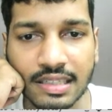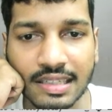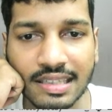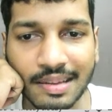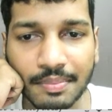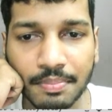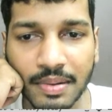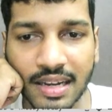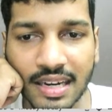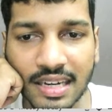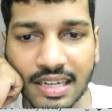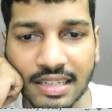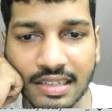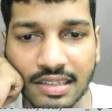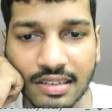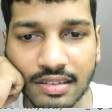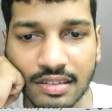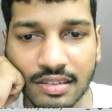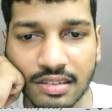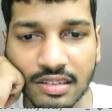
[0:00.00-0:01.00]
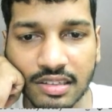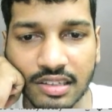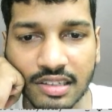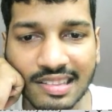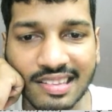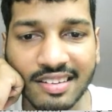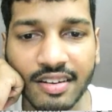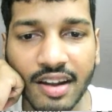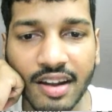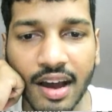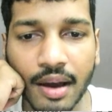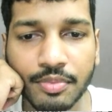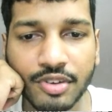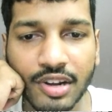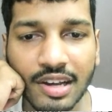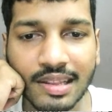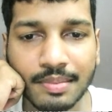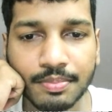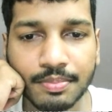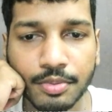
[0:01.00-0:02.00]
supplier, Sri Ram
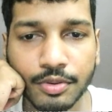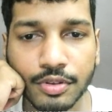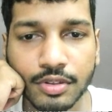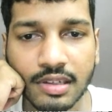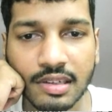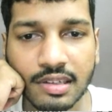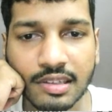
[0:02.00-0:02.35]
Transport.